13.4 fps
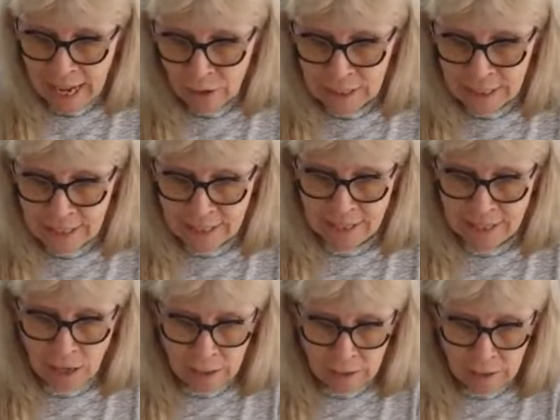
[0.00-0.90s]
that it's
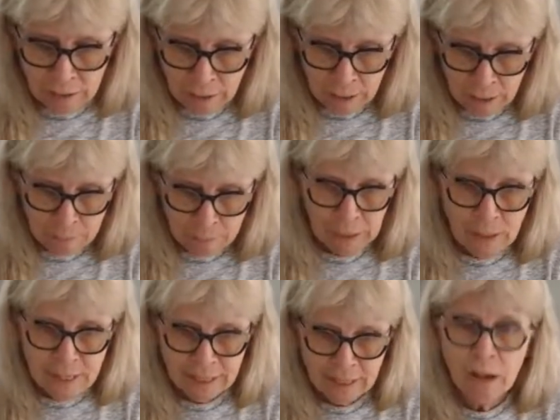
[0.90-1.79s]
done
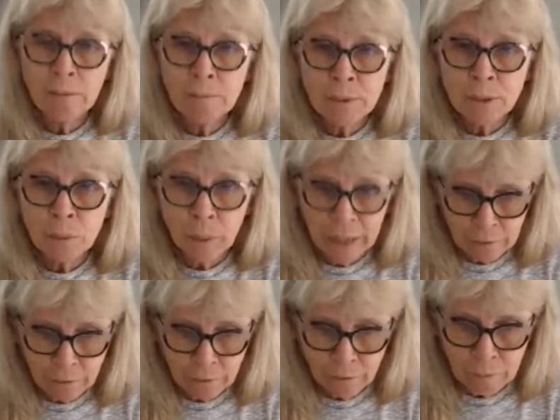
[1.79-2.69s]
because it comes
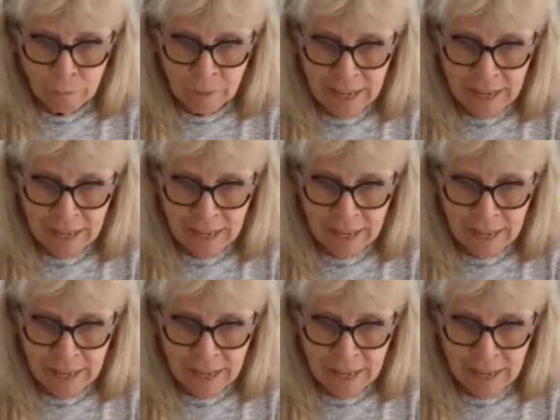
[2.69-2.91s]
away from the